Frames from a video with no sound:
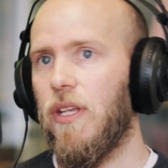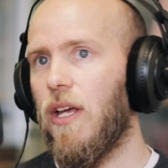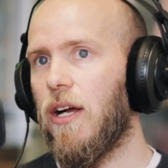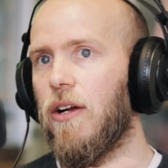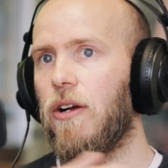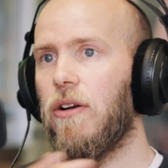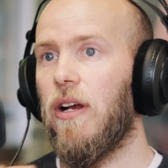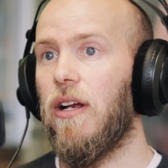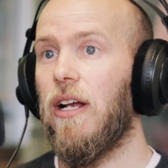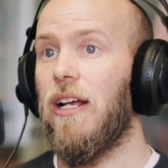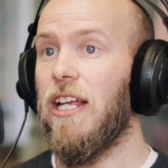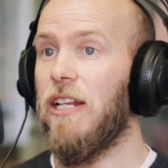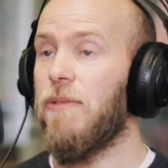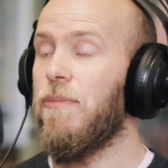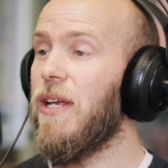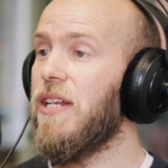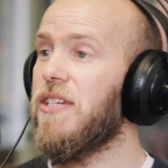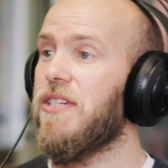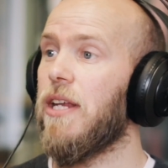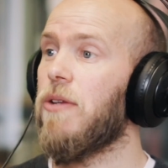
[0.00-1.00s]
uh, it
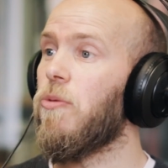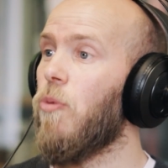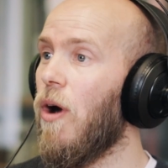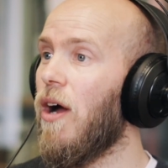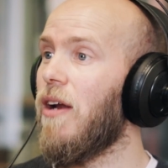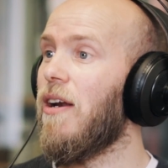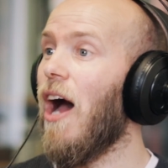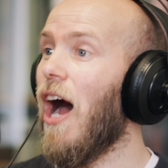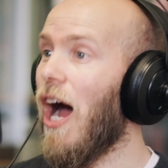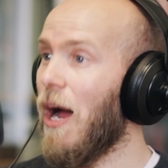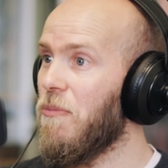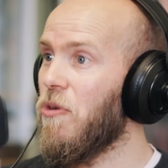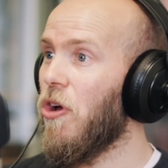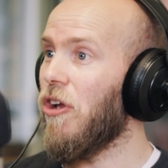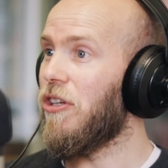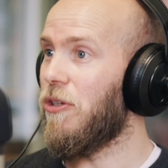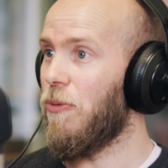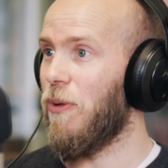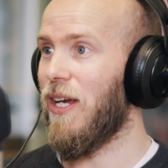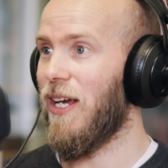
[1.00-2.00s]
means that one, I'm
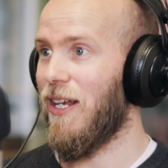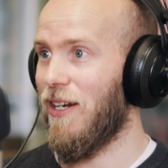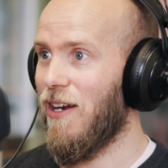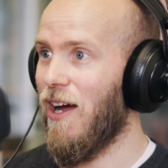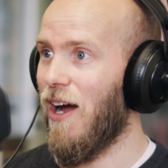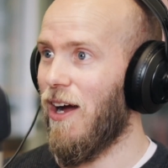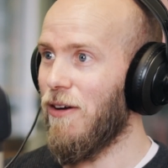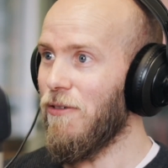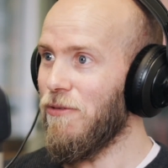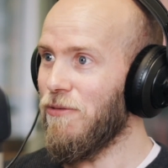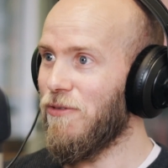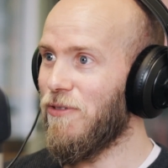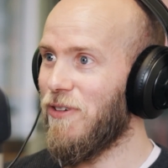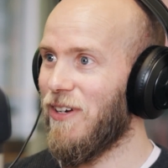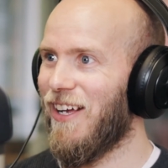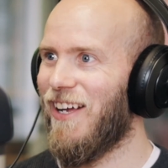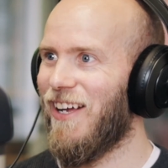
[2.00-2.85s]
not doing enough,